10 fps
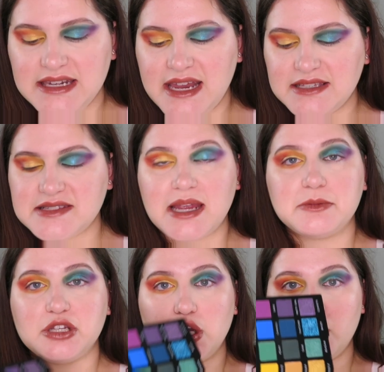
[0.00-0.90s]
Next, I'm
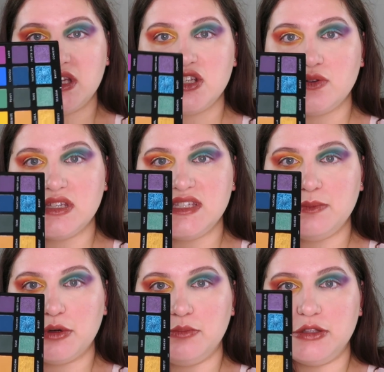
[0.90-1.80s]
going to go into the
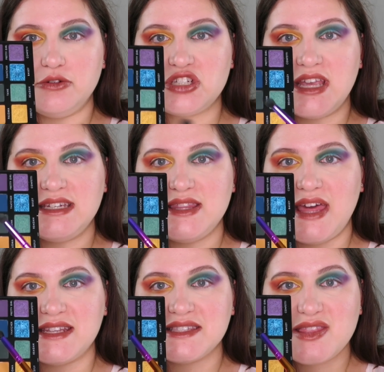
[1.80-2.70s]
deeper blue shade
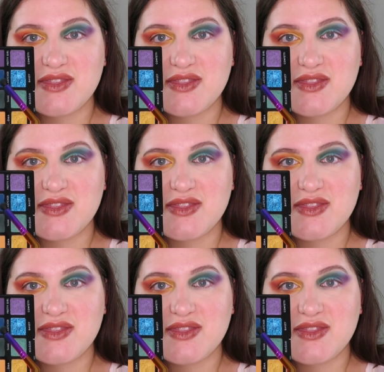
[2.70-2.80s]
that is